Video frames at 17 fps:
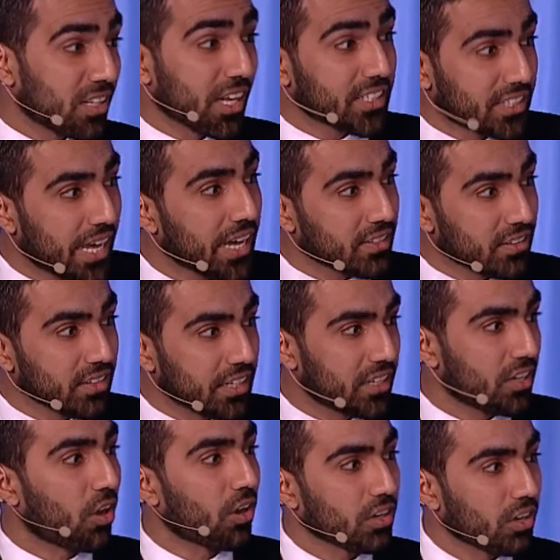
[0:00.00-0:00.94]
Take the
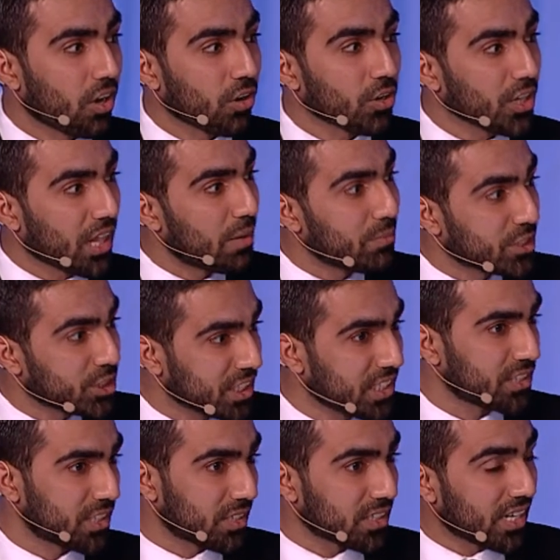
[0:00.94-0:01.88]
lead on climate
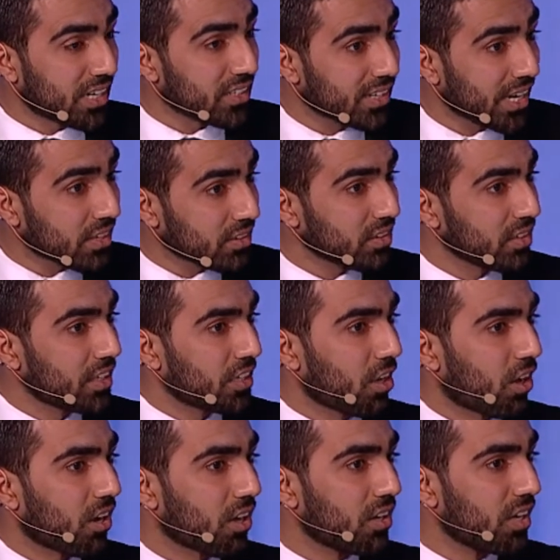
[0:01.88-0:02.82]
change and take the lead
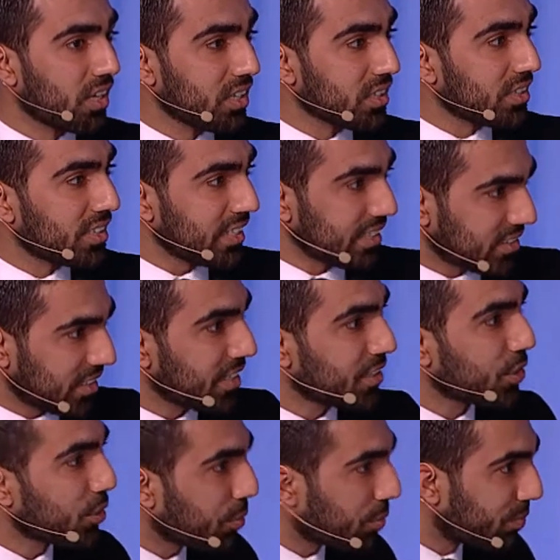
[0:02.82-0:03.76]
on these
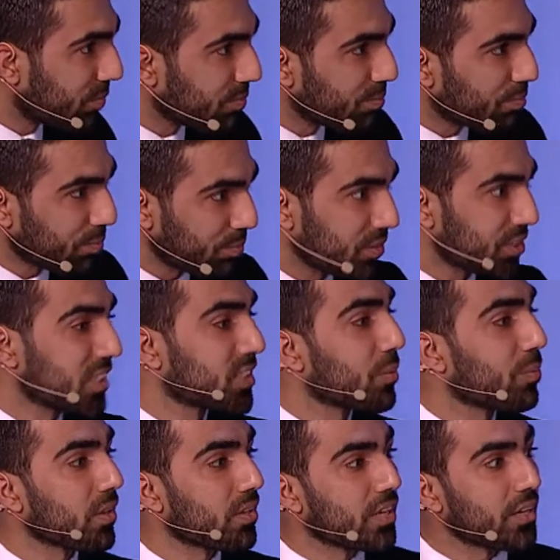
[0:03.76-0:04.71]

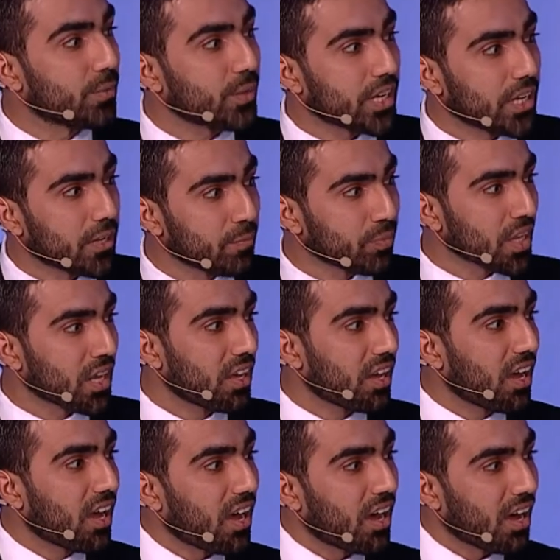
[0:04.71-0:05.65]
interdisciplinary
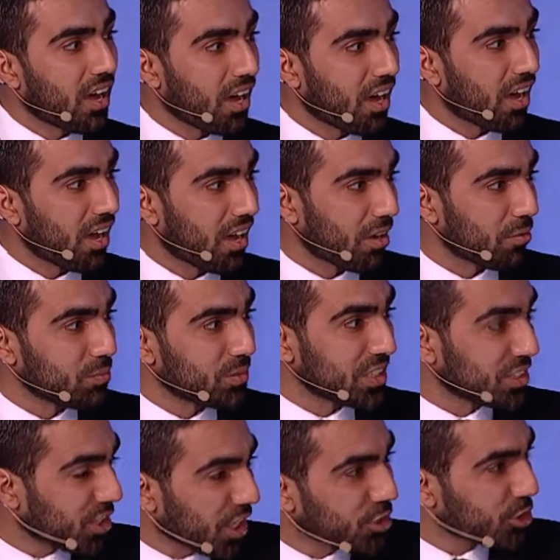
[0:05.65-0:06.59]

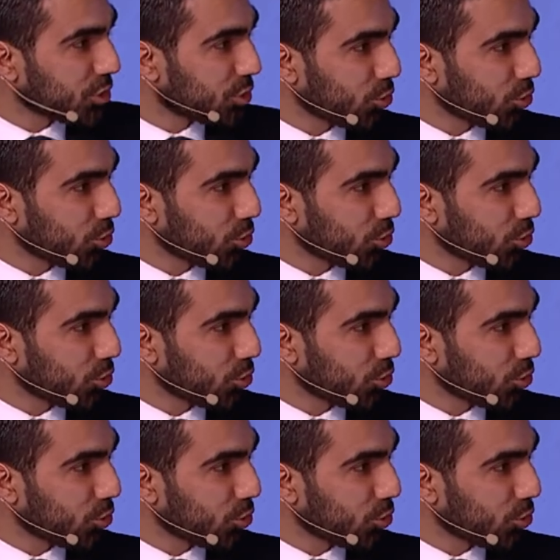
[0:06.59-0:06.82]
discussions